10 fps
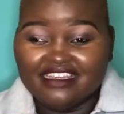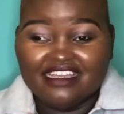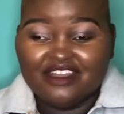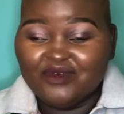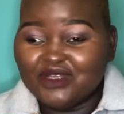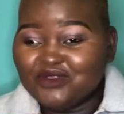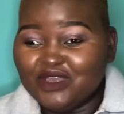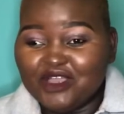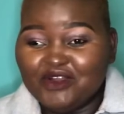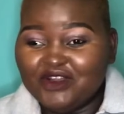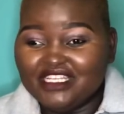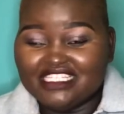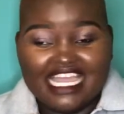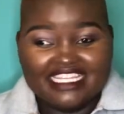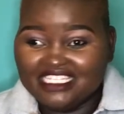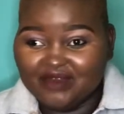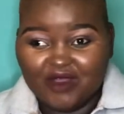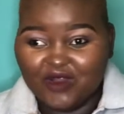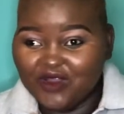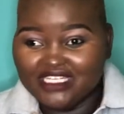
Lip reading: what do I call it? I'll call it